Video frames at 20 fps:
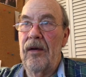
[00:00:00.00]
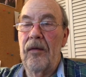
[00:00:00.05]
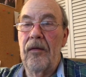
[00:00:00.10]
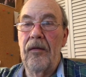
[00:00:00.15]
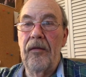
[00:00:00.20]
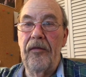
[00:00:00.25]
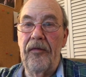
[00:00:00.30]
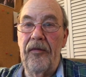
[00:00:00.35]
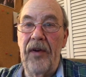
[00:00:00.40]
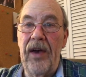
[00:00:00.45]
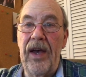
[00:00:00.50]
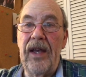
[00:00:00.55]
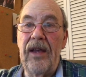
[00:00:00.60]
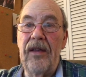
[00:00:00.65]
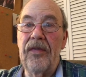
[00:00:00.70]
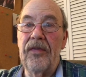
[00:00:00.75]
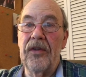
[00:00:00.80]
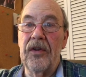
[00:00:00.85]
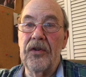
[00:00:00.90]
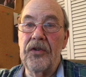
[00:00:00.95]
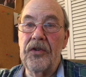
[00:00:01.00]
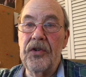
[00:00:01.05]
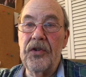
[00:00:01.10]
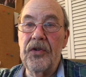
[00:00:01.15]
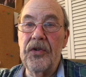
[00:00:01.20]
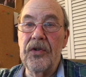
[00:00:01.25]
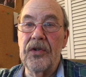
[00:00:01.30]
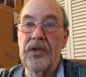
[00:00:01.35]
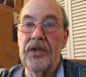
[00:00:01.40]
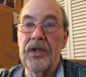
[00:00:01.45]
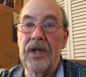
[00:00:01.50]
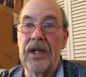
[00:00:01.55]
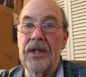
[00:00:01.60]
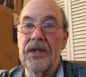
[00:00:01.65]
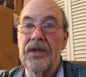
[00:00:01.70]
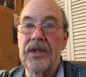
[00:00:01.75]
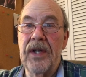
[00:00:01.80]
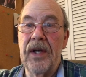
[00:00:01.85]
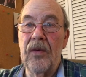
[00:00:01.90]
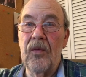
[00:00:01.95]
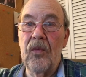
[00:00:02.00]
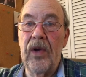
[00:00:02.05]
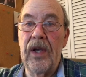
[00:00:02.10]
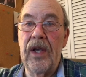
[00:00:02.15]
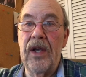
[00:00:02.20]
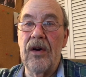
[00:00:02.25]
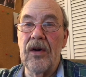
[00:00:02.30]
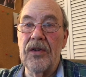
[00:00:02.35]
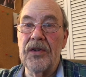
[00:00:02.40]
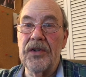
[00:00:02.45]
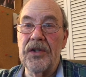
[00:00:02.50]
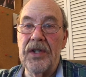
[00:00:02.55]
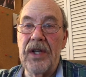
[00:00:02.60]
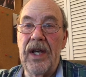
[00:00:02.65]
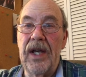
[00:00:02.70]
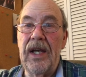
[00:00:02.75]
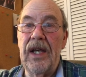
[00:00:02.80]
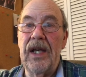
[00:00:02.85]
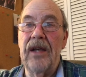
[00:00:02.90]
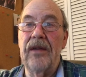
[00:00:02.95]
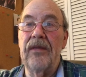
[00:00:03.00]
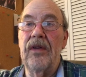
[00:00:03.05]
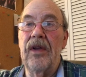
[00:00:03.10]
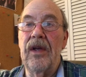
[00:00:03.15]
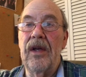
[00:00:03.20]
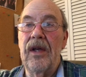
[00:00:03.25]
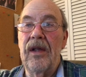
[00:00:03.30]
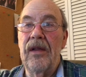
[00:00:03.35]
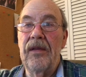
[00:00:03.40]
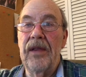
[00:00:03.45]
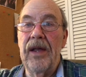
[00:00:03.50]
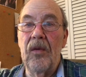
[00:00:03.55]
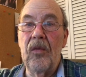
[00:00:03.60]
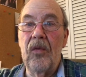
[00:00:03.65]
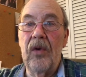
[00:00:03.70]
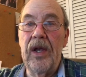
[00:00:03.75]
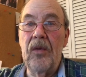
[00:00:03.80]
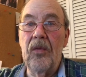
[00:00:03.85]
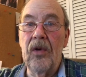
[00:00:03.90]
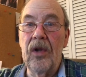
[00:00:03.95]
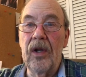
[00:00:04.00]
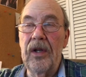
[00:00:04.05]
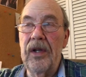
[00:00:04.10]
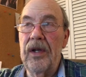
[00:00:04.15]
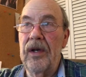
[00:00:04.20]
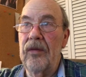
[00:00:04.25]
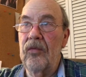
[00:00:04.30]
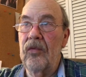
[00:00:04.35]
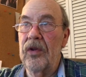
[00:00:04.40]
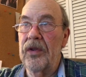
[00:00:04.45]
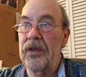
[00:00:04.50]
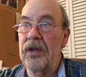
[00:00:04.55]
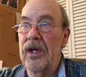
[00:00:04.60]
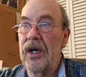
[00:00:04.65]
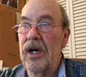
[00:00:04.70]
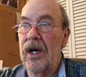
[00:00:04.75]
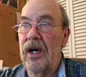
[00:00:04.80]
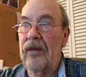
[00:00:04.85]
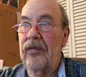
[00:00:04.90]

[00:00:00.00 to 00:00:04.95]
Faith assures us that we are saved, that we will live with God